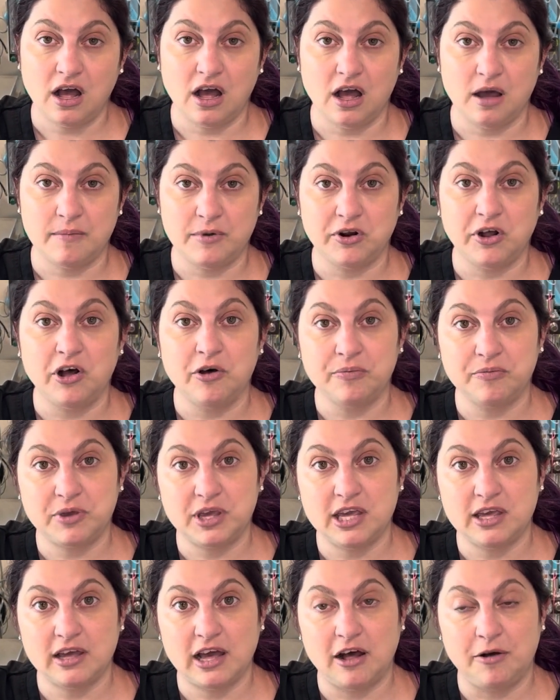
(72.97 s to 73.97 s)
It'll
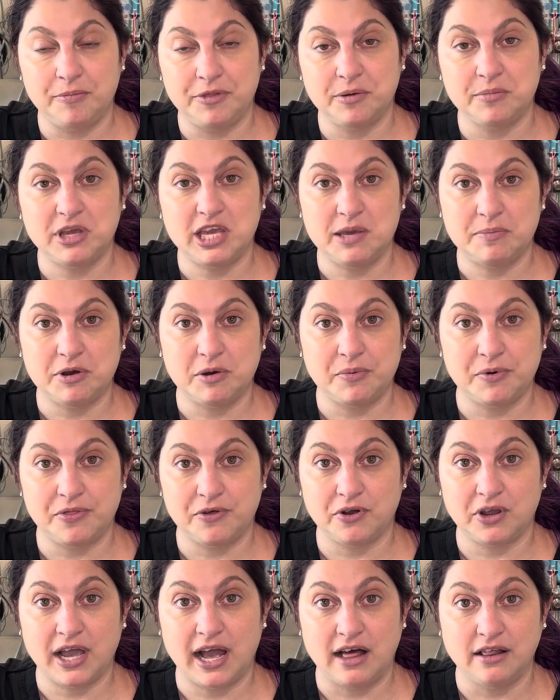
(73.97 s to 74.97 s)
help them keep up with
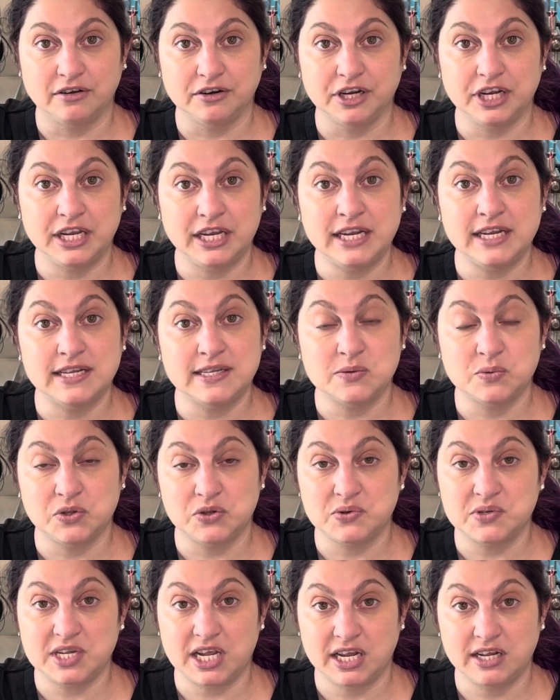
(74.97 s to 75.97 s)
their calorie needs when
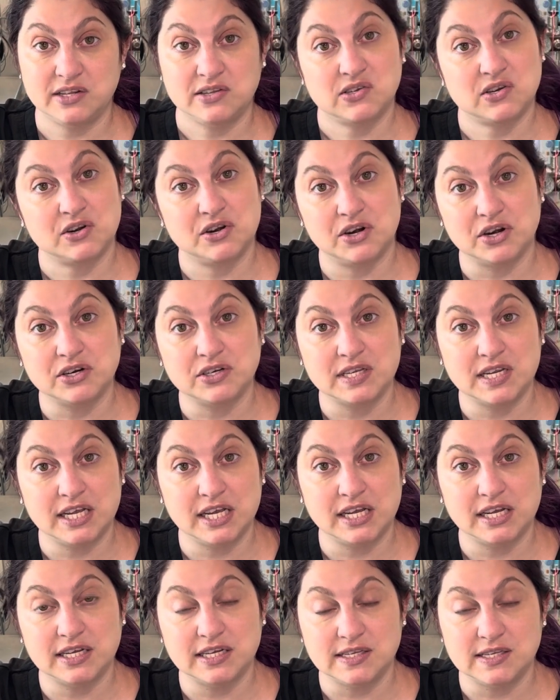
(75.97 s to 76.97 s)
those kittens are
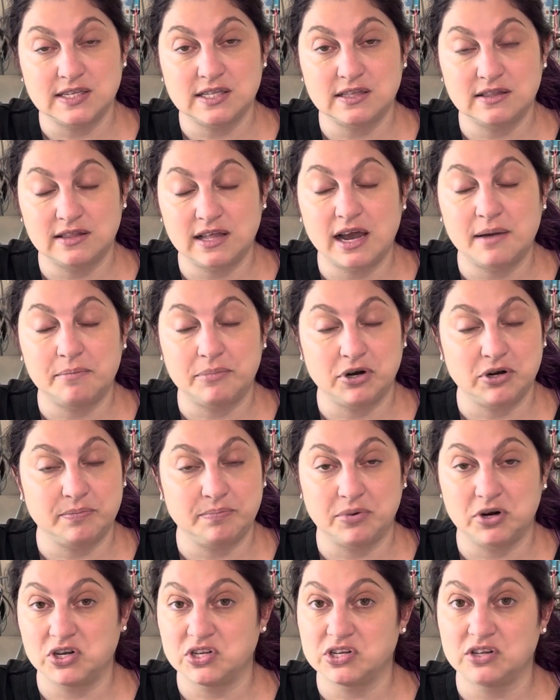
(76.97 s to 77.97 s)
nursing, because that
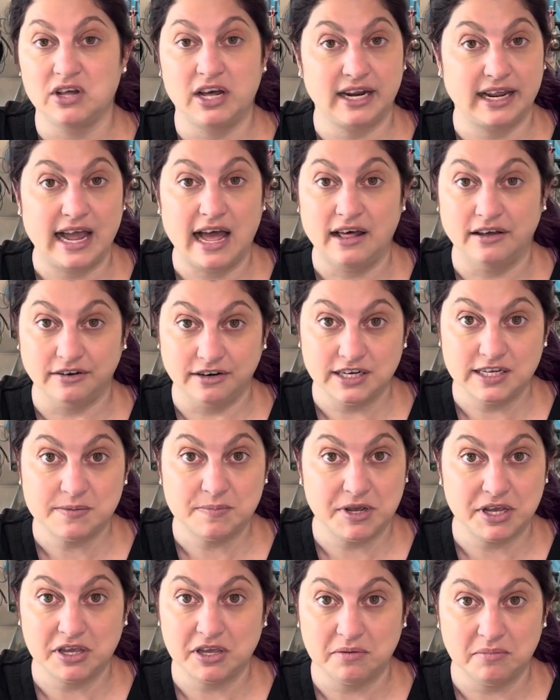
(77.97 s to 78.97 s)
burns a lot of calories
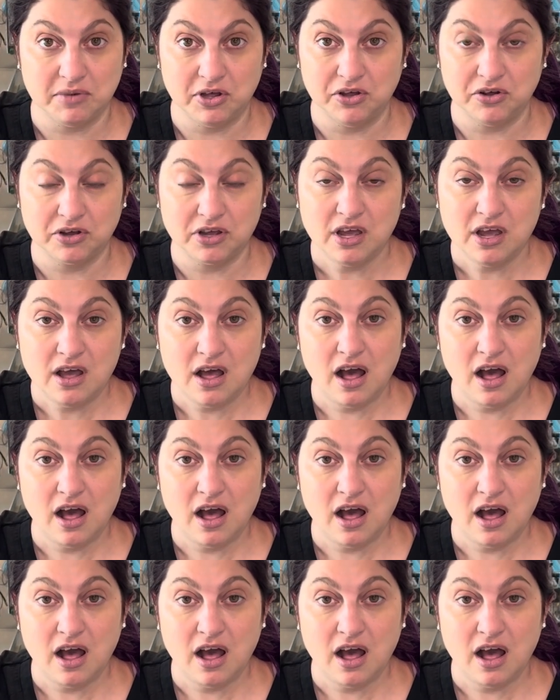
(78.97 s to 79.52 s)
making milk.